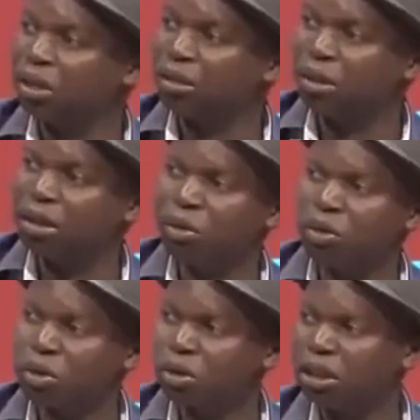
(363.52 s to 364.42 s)
actually be able
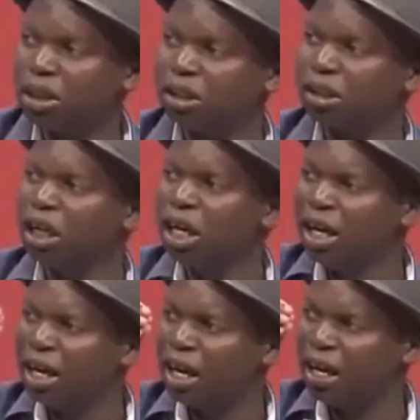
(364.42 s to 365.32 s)
to sort it
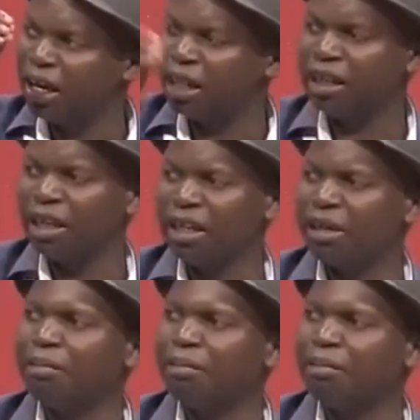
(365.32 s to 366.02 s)
in a day.